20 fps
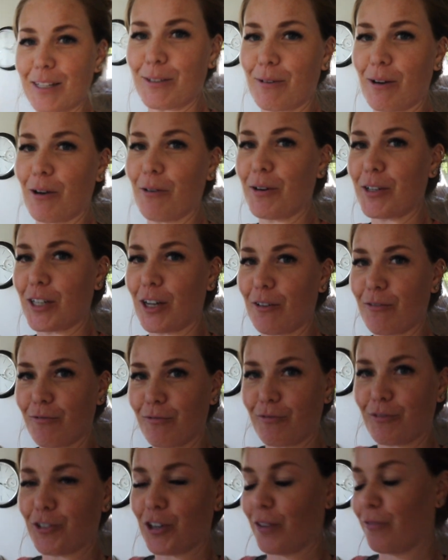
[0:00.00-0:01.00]
well, which
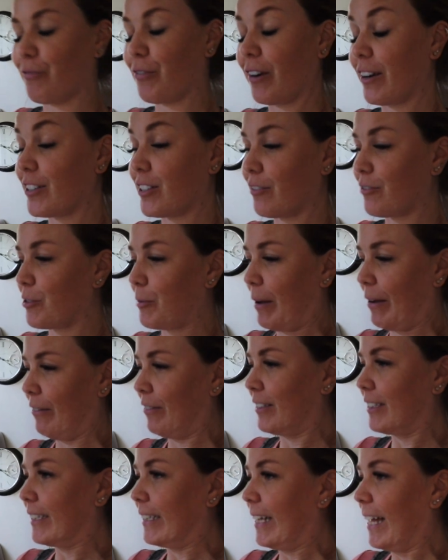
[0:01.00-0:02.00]
I'm very chuffed about.